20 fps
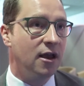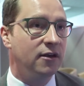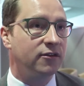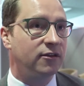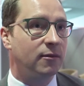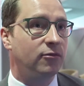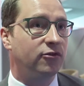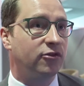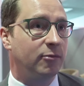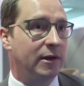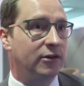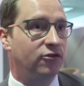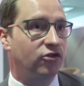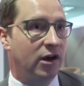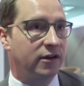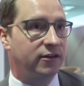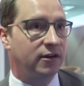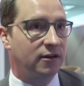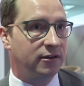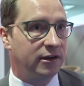some
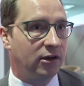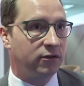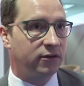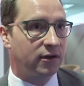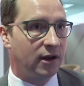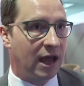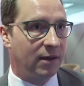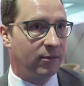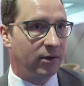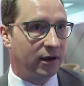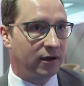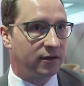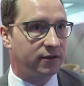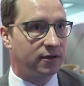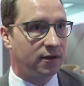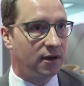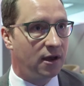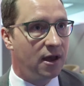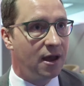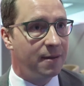interesting deal
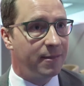dynamics.